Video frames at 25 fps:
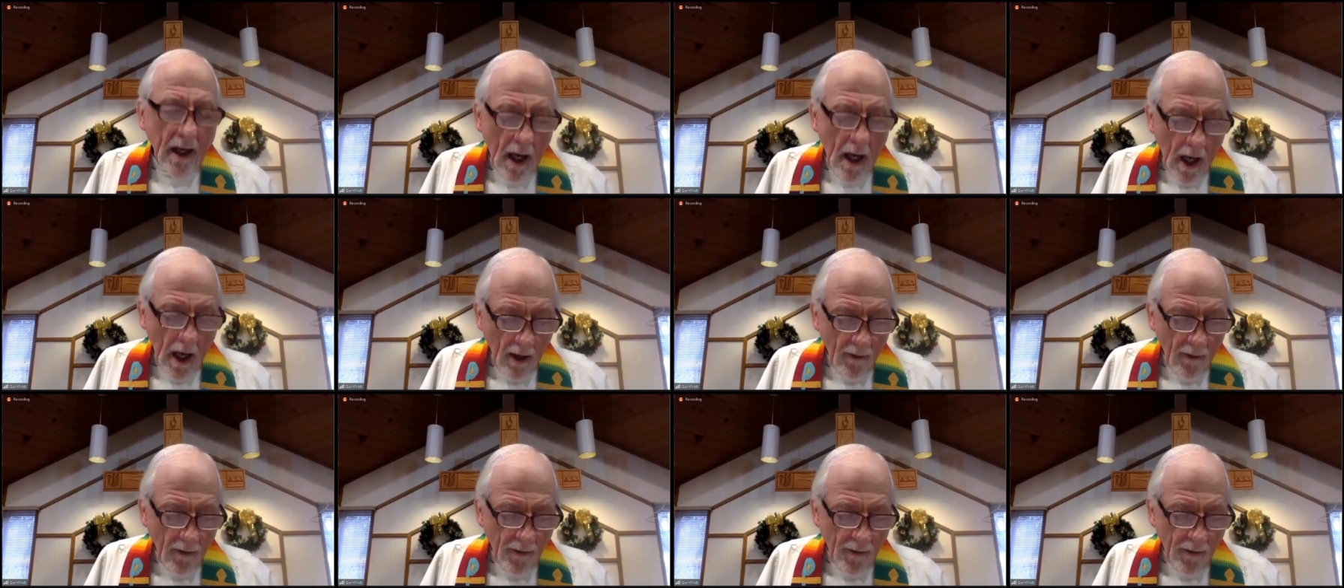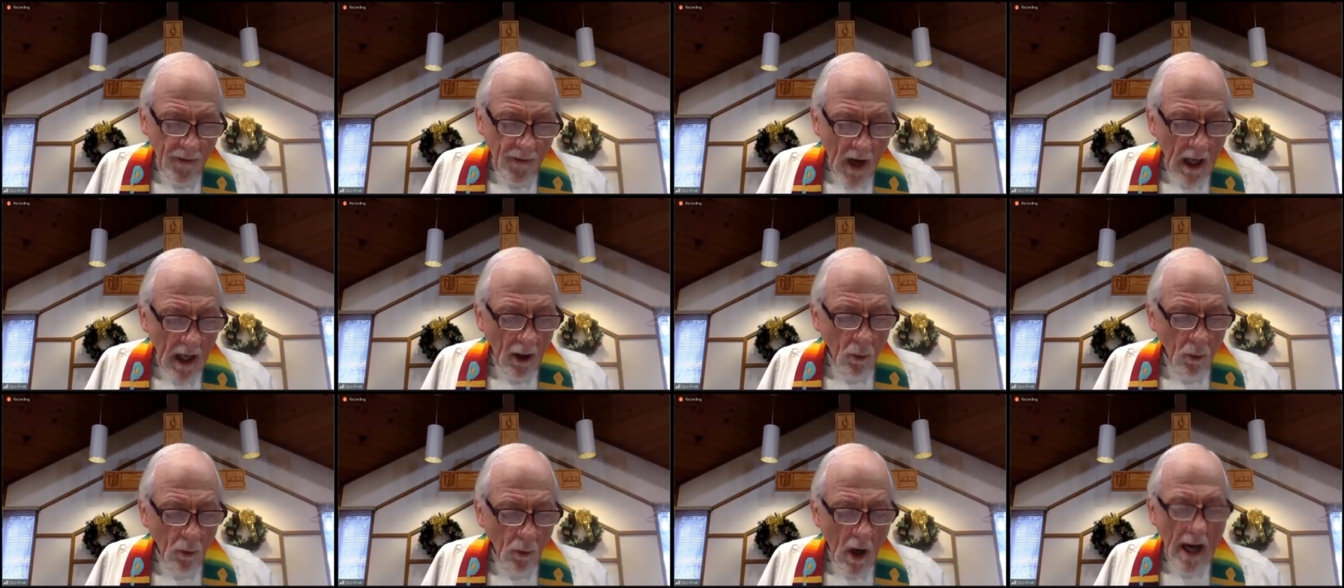of
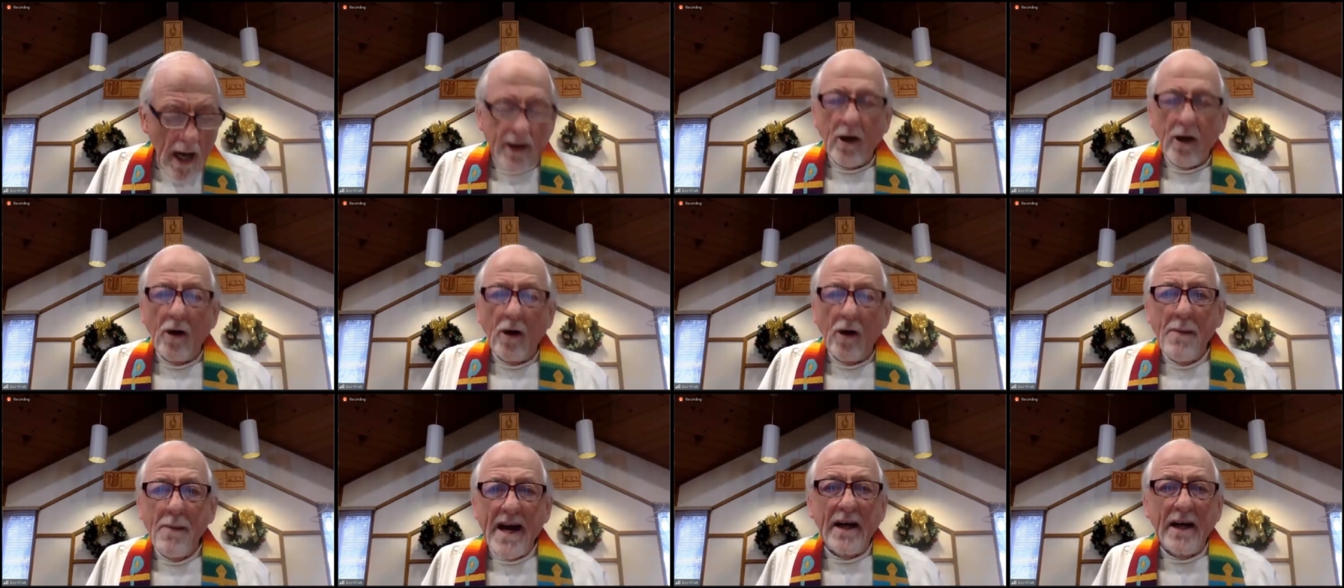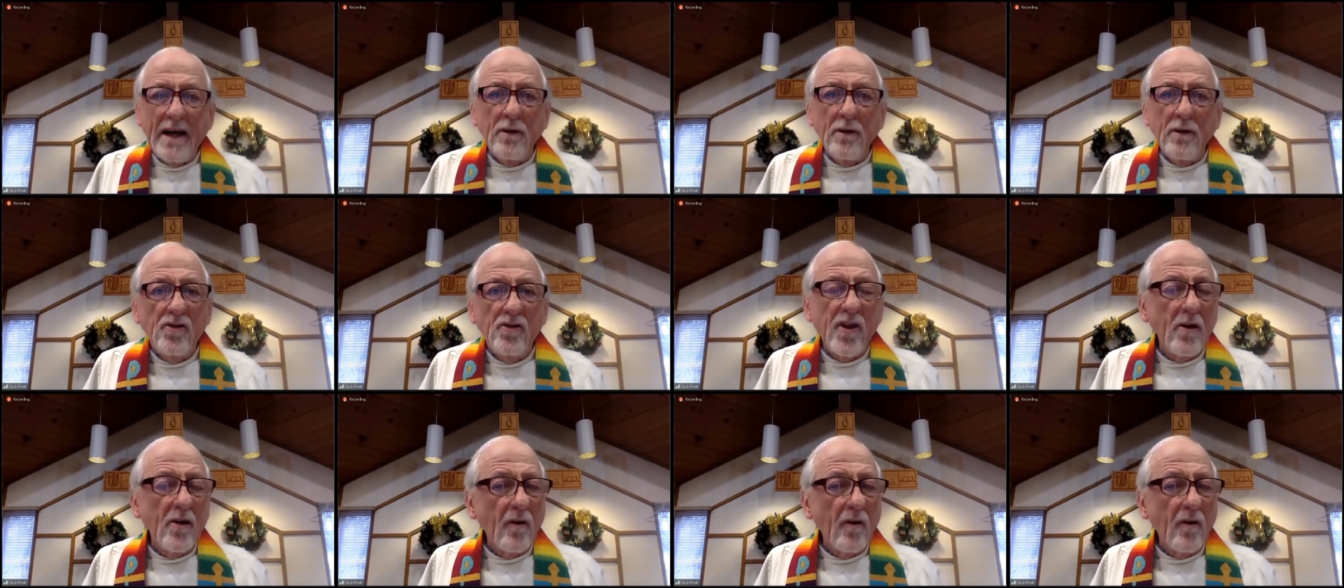Colorado,
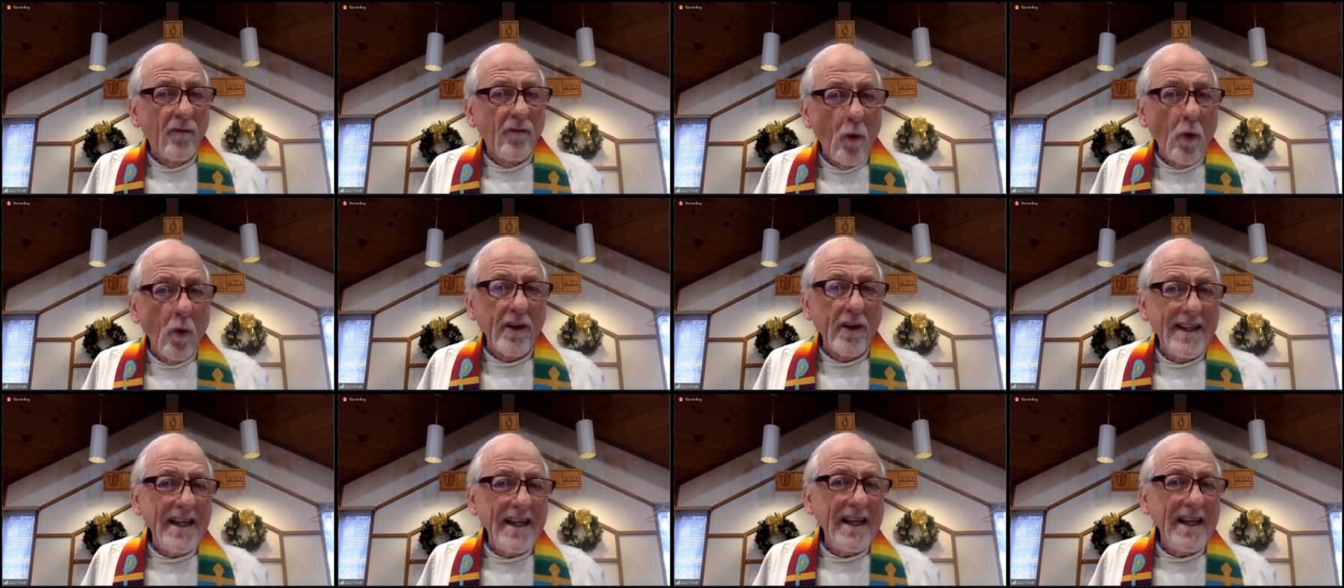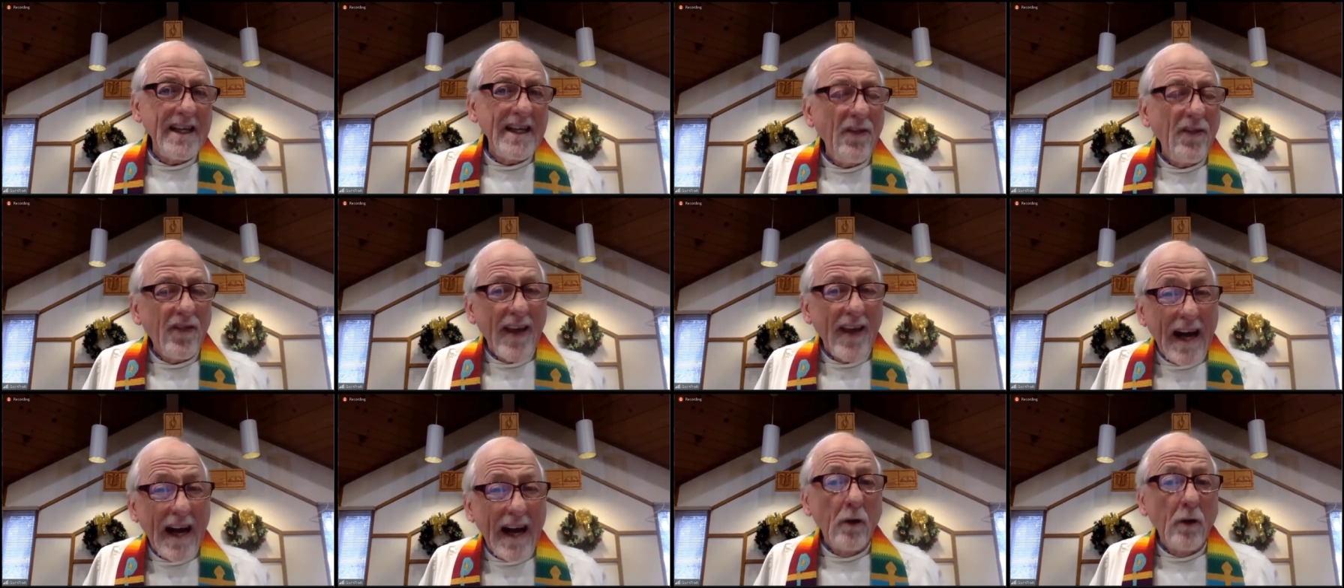mountains that are
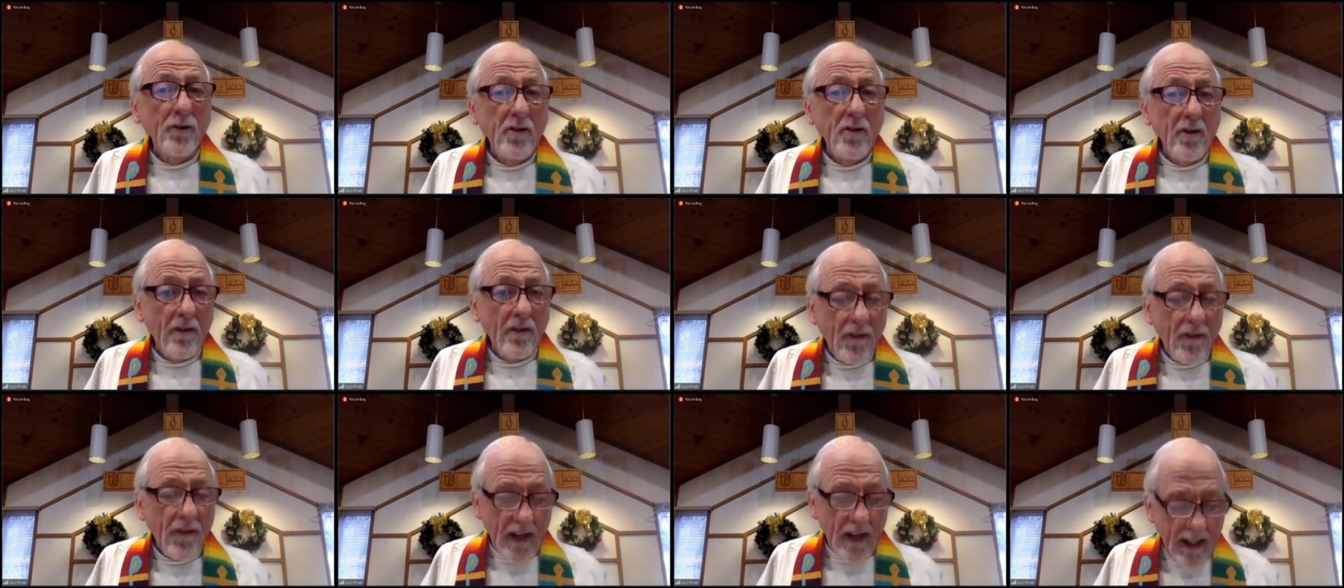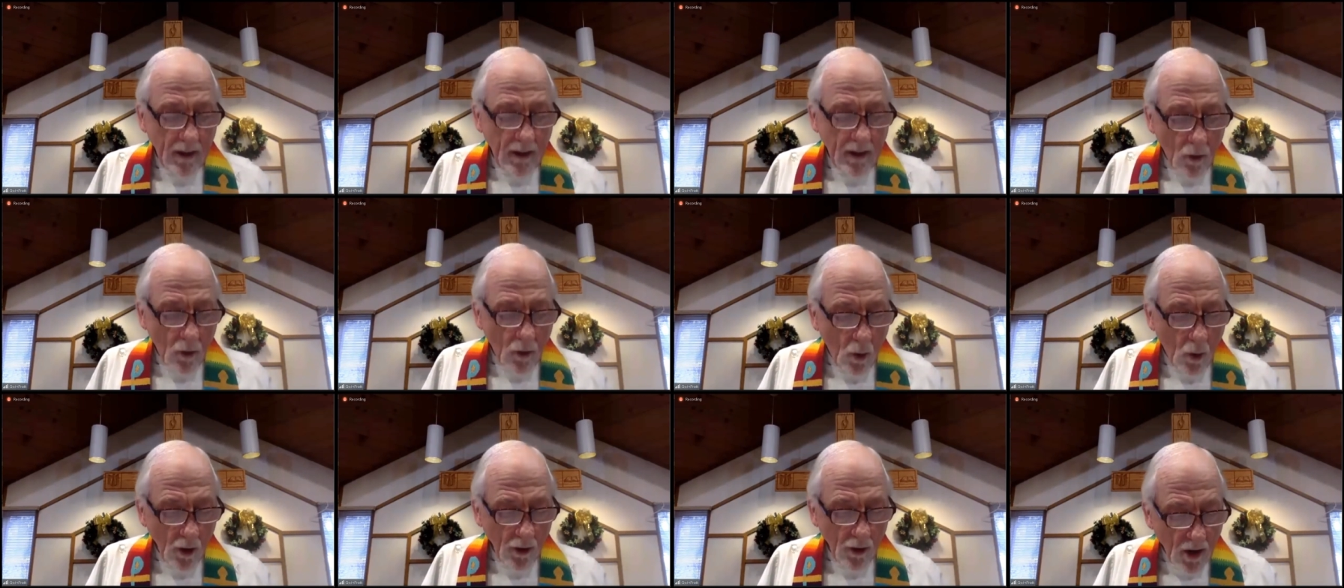14,000 feet
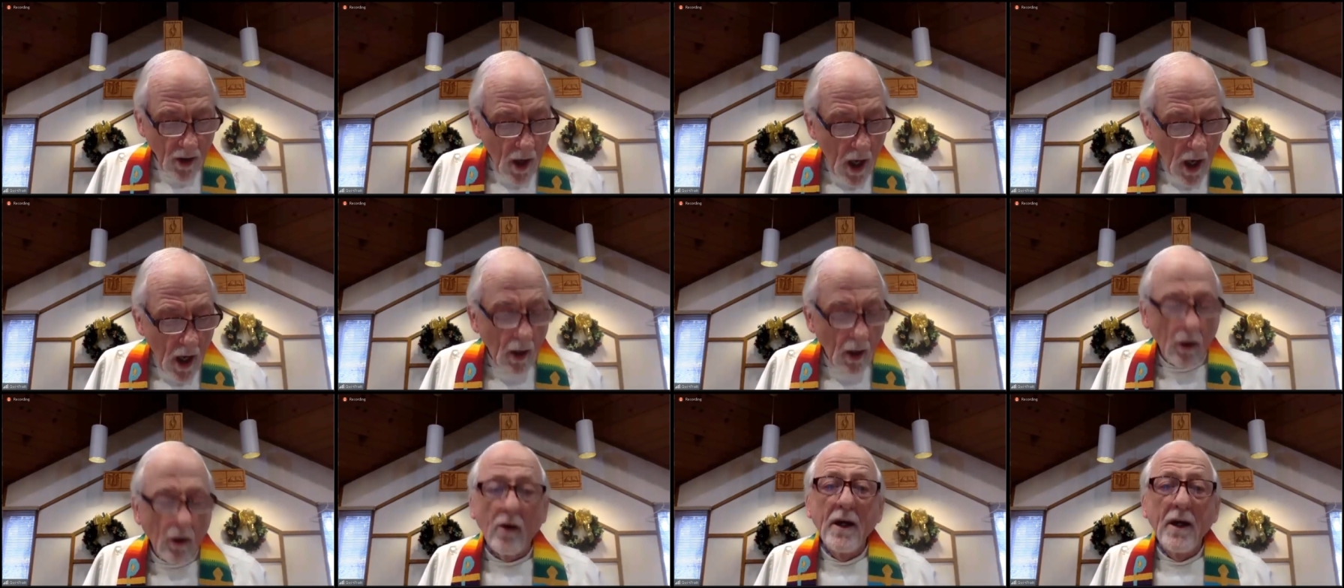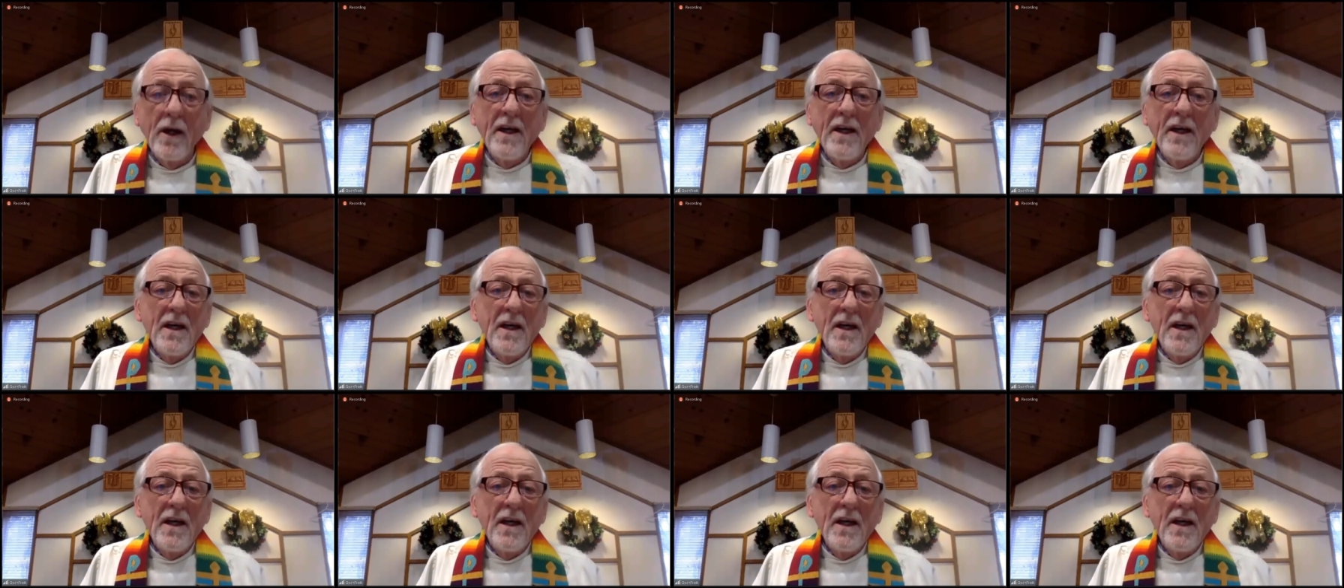or taller.